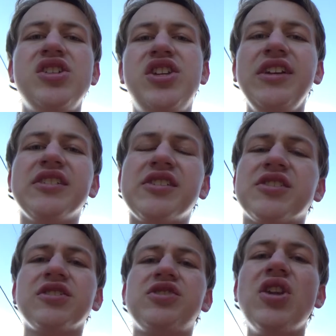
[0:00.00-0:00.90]
Jesus
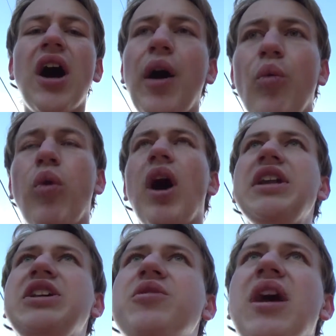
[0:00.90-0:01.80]
does not
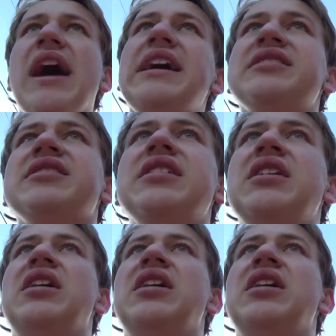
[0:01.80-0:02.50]
want you guys